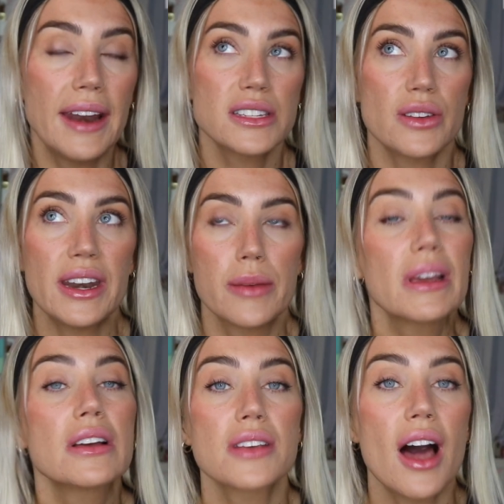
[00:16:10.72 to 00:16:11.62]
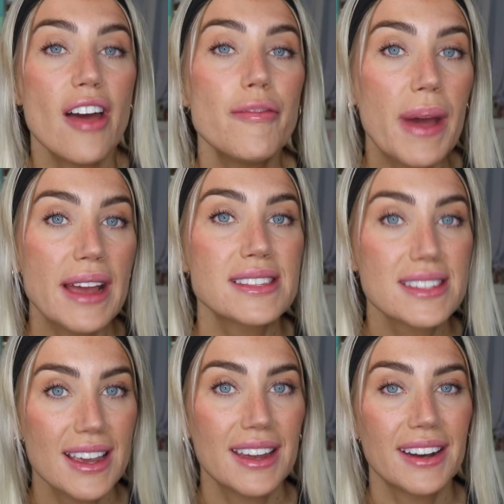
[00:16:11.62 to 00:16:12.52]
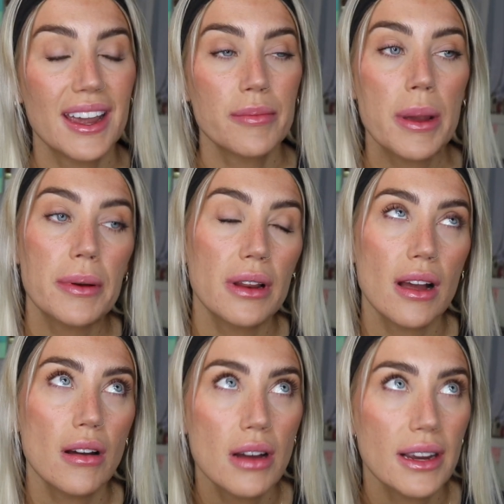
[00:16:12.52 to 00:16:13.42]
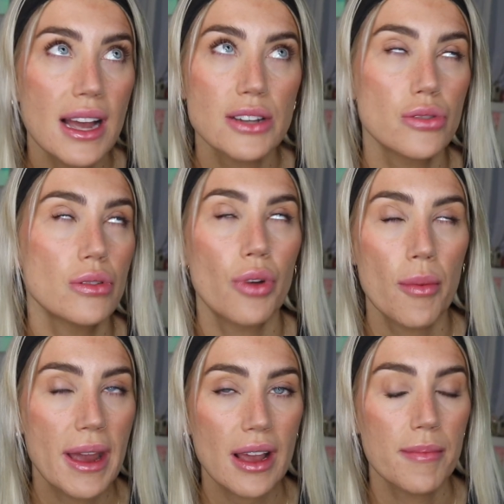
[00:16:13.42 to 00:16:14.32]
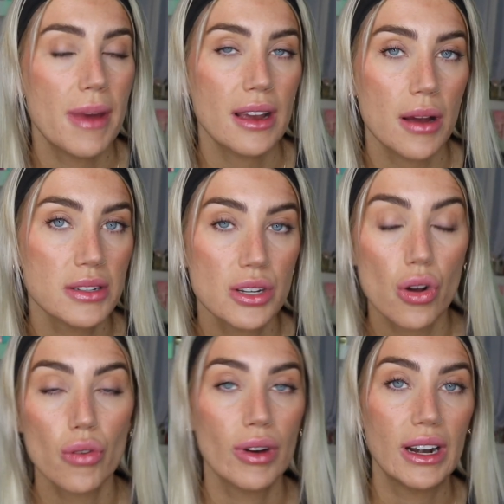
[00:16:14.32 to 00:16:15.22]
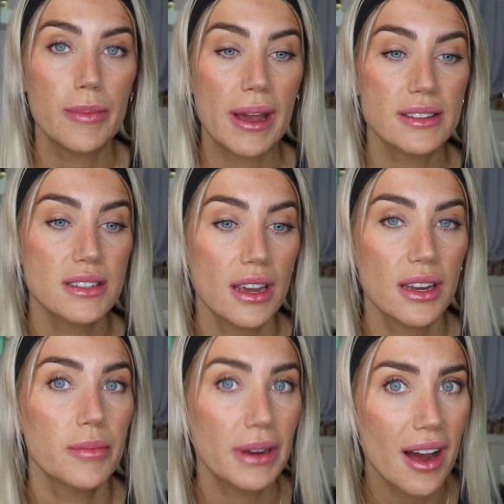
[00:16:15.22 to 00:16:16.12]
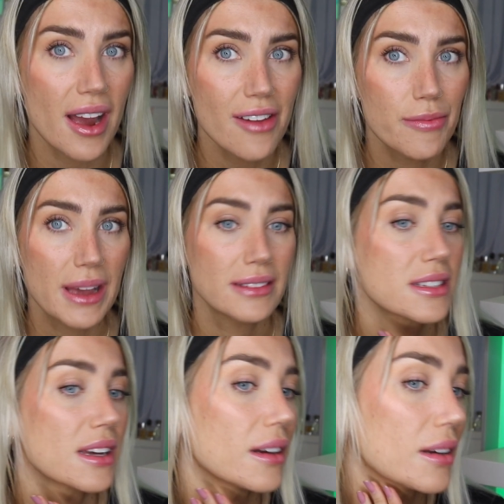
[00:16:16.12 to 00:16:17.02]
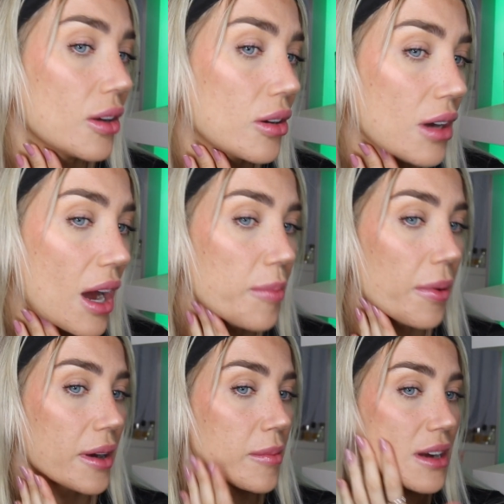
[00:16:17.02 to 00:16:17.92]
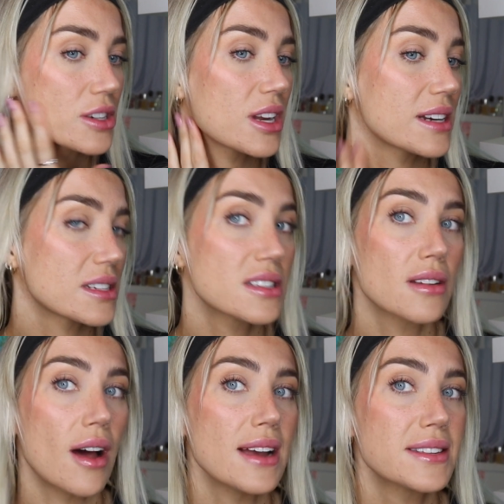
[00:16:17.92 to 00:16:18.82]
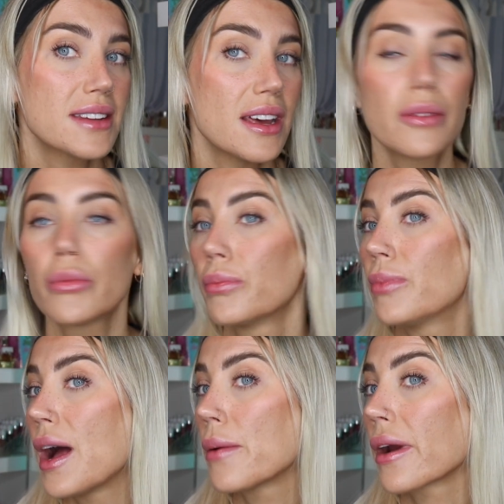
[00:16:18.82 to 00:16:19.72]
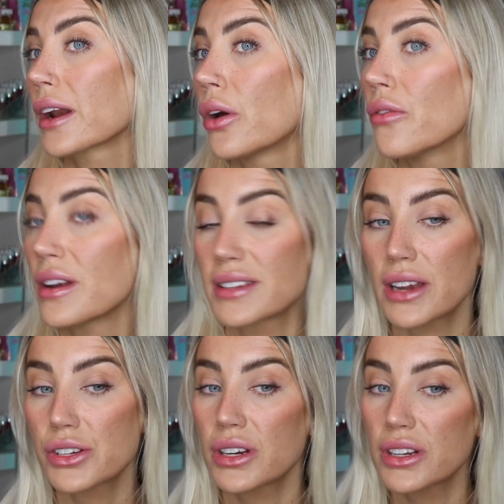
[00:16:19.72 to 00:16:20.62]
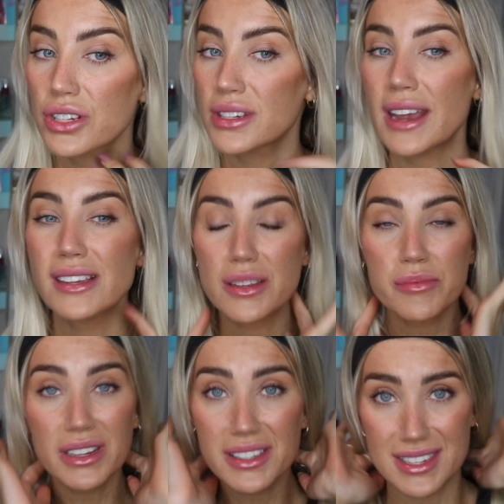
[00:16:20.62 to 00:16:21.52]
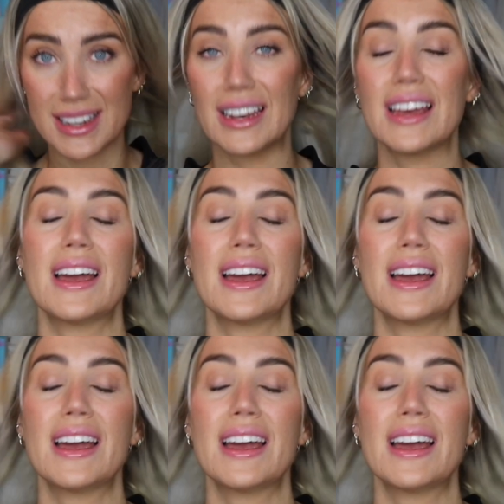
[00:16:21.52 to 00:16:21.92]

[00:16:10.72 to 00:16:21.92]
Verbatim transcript: And it's funny because I have bad skin, and people are like, oh, I can't do no makeup because I've got really bad skin, but I have bad skin, and look, I pretty much like disguised it by wearing no foundation. It just takes some concealer